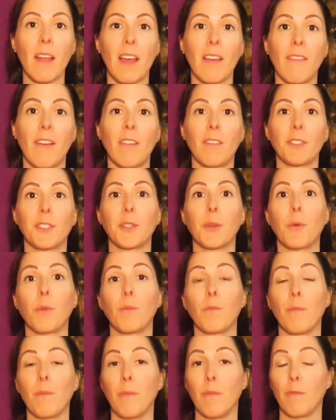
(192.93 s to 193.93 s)
I've
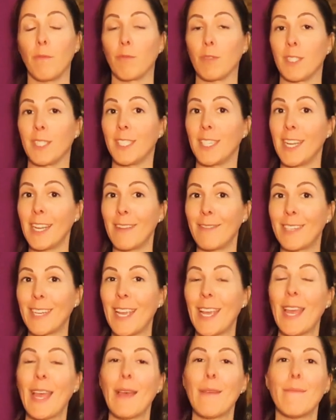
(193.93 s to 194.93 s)
also received
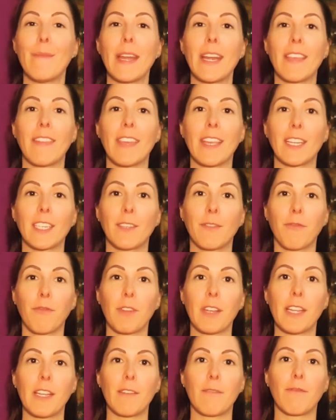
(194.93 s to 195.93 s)
many things
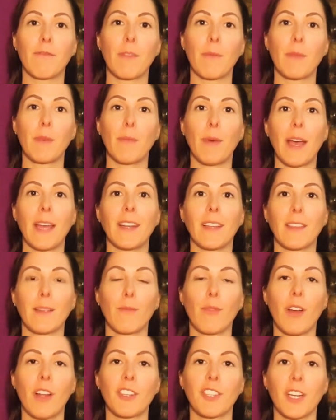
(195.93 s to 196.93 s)
free from the Buy Nothing
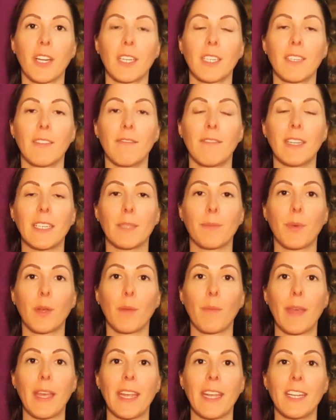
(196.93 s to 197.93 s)
project
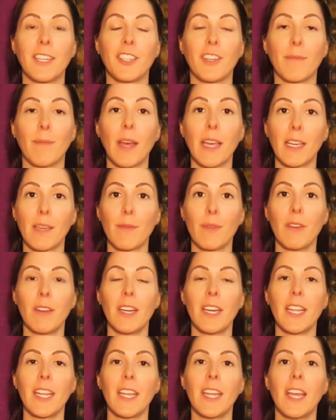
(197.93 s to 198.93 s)
Facebook page in my
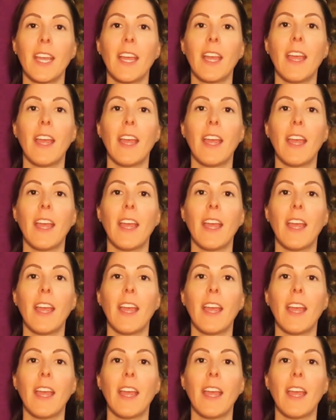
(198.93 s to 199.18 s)
community.